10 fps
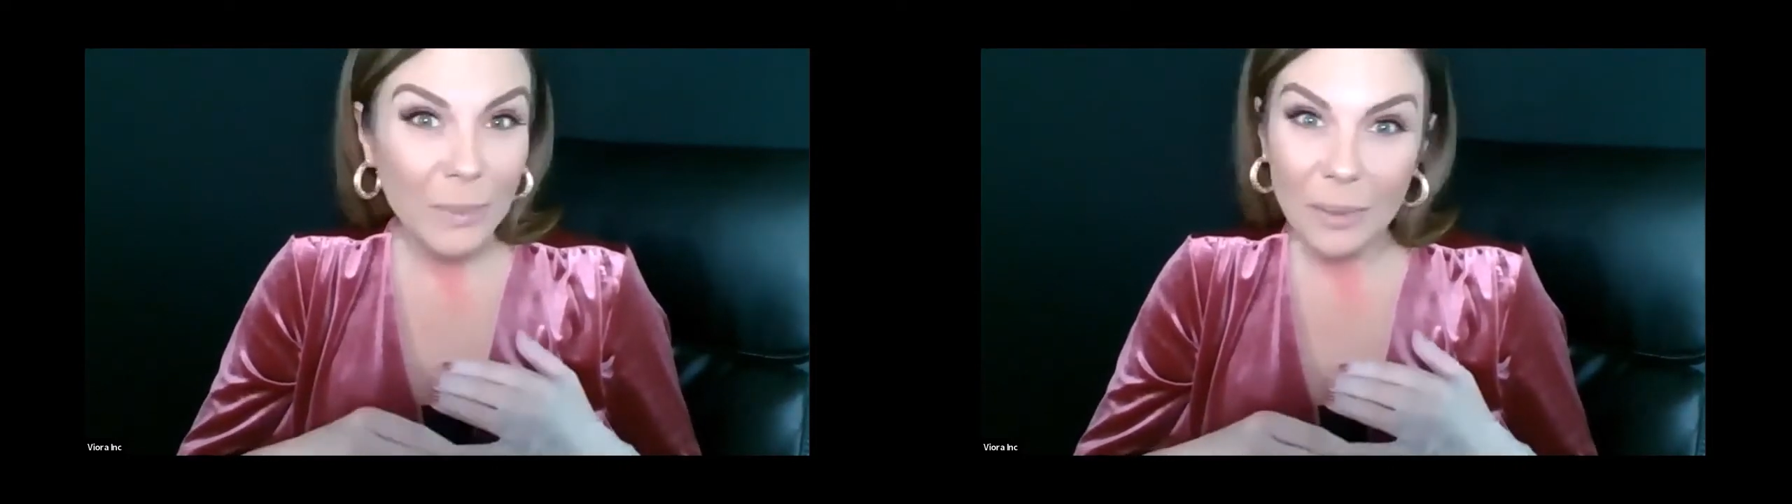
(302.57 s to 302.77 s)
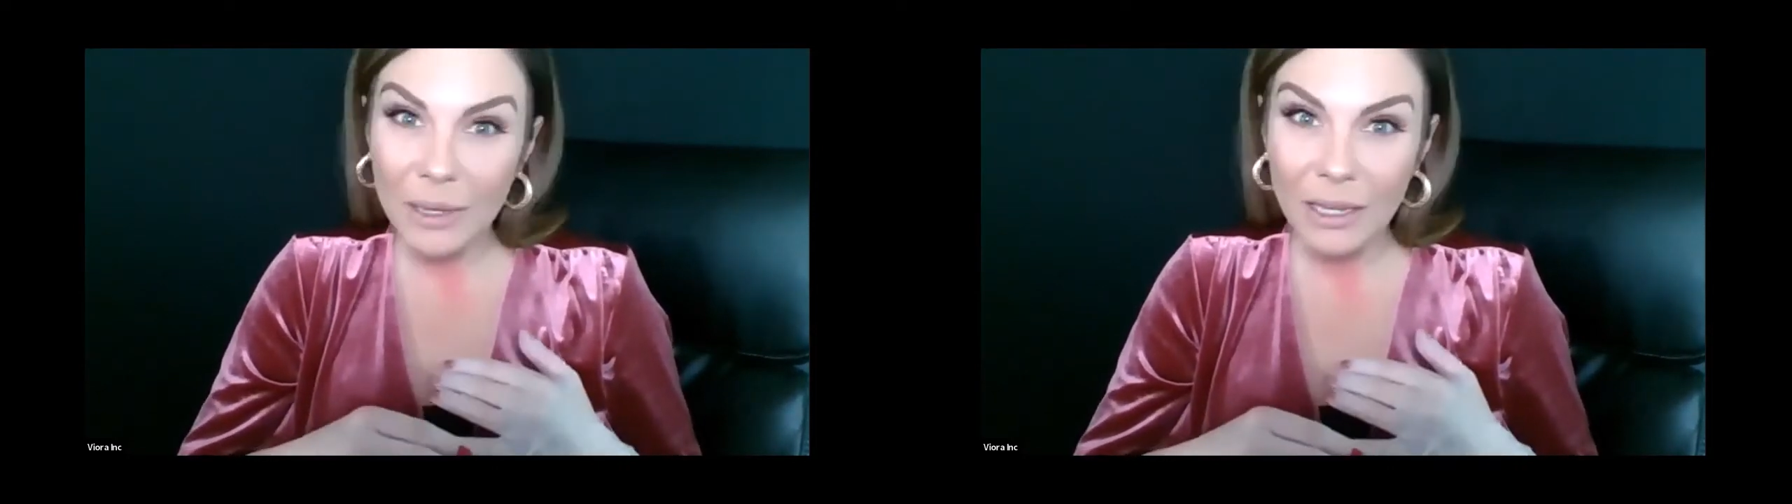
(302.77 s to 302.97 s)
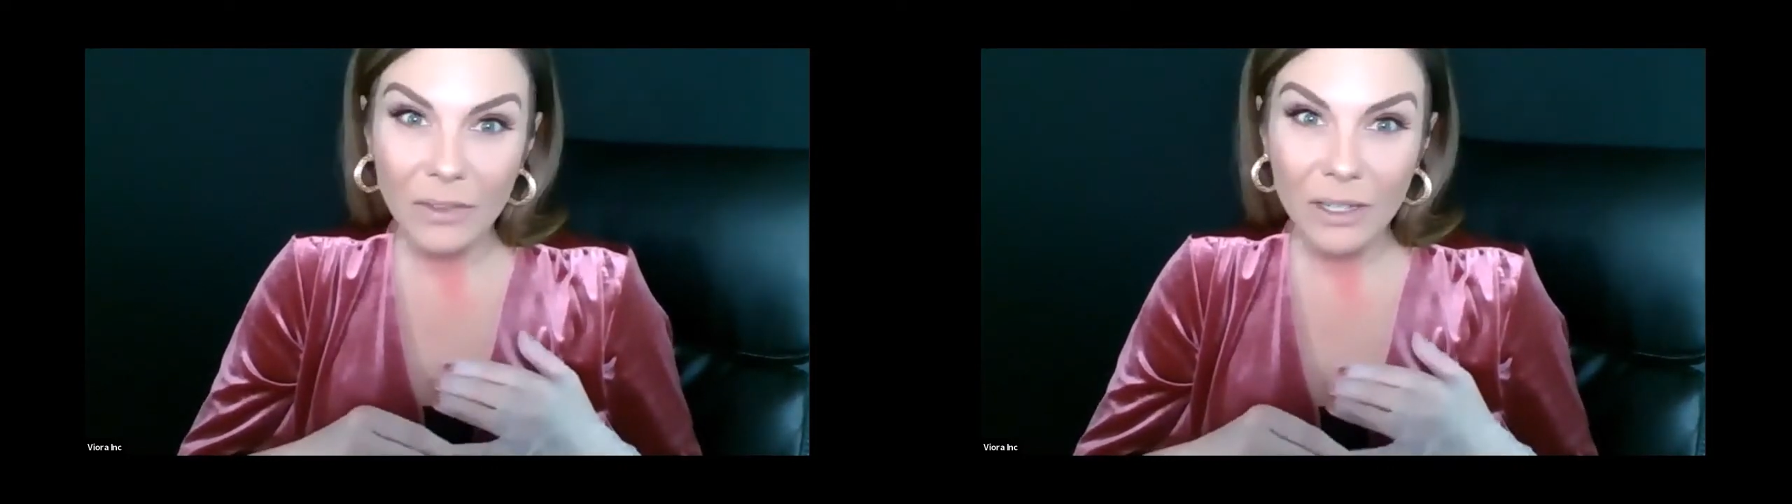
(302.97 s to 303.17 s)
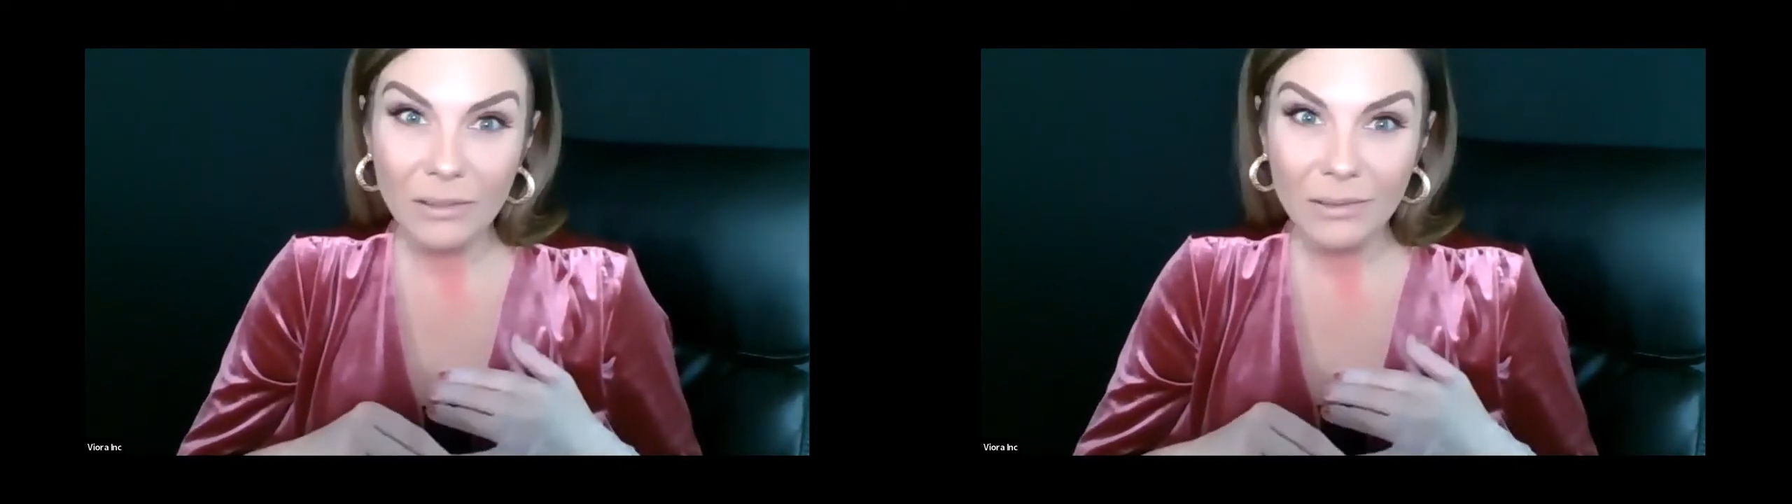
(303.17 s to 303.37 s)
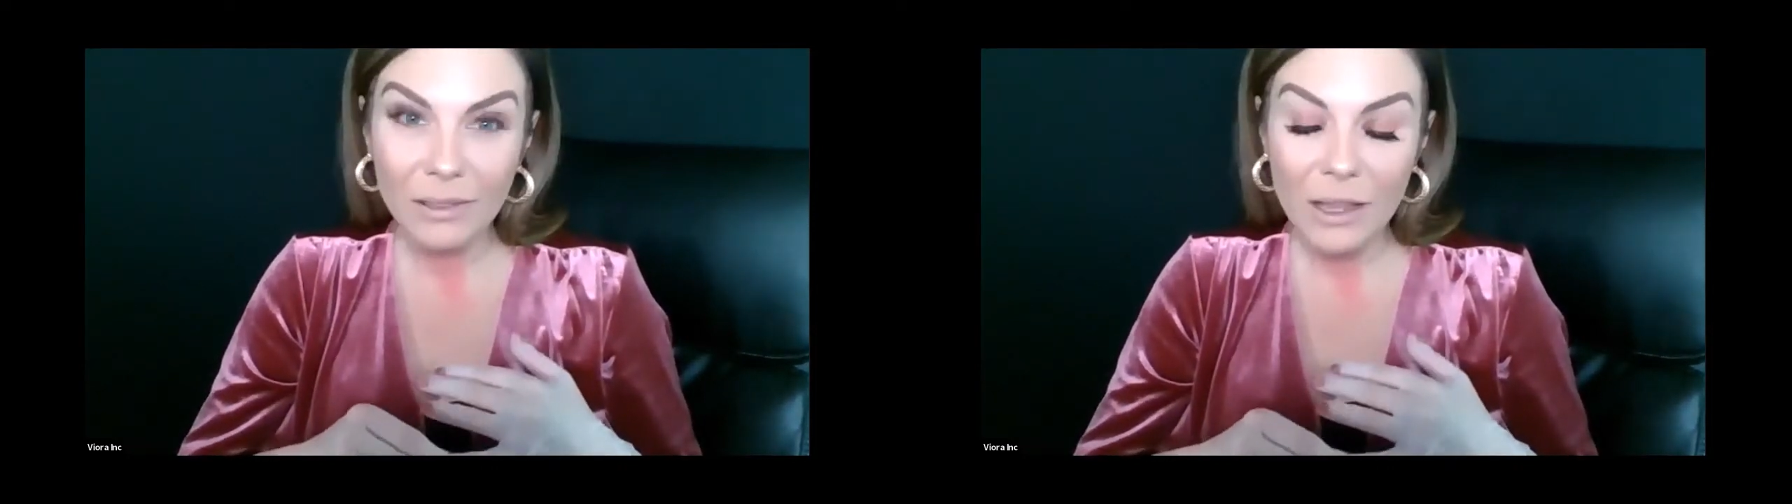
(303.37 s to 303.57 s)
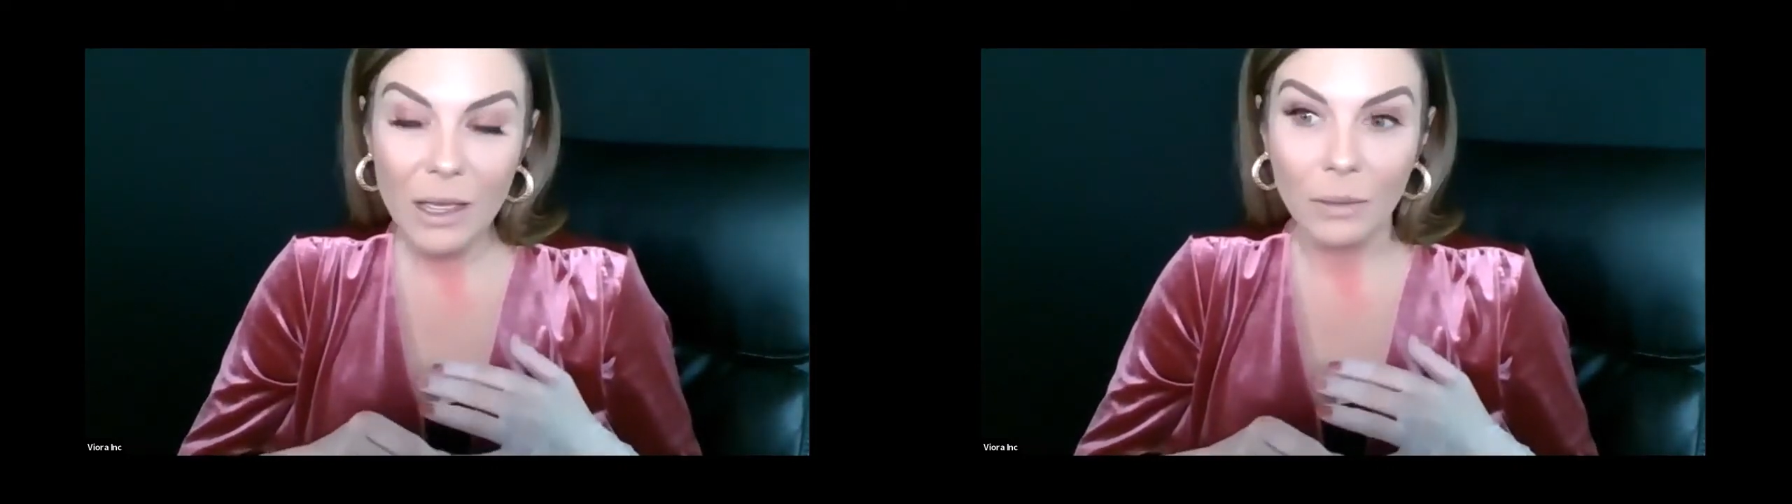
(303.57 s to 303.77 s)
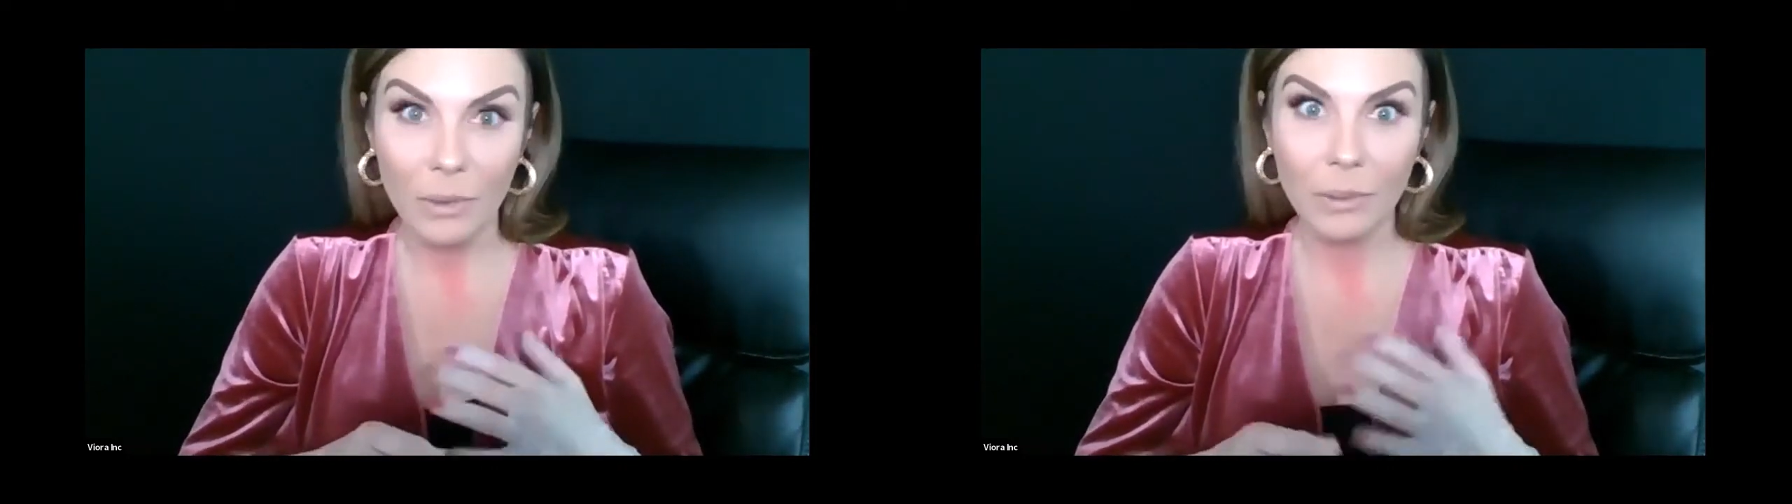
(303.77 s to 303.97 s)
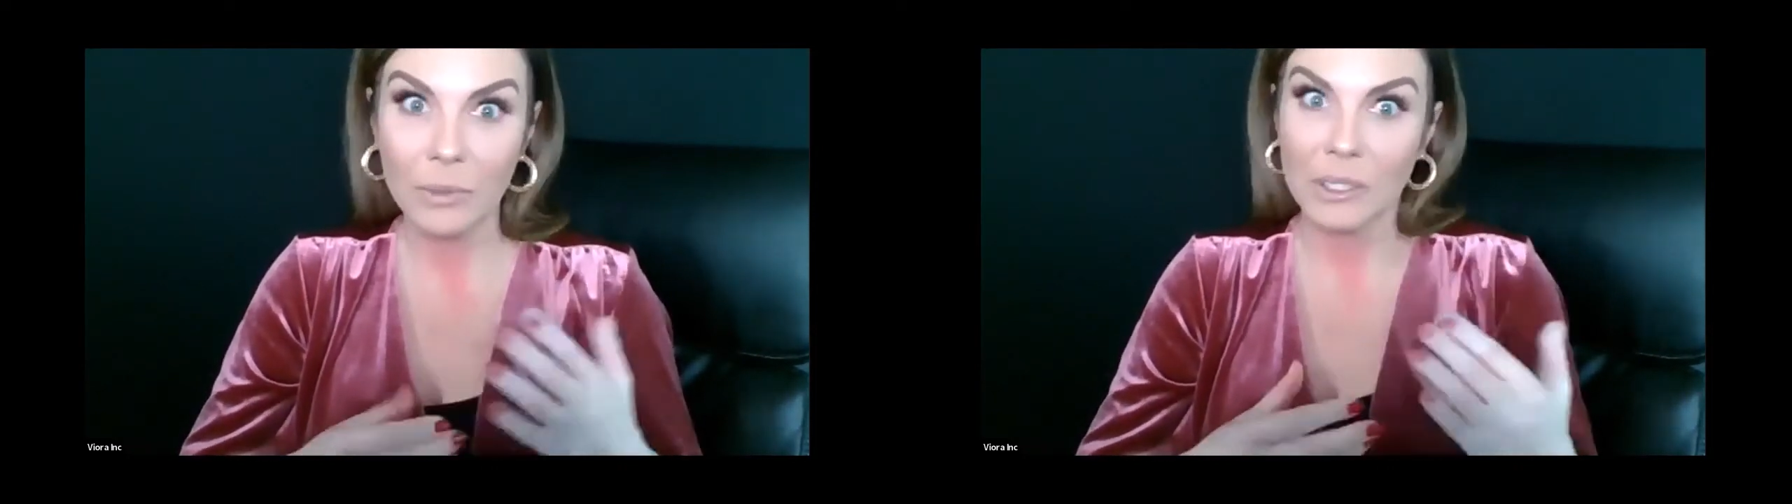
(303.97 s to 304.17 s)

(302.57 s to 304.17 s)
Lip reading: maybe even, maybe in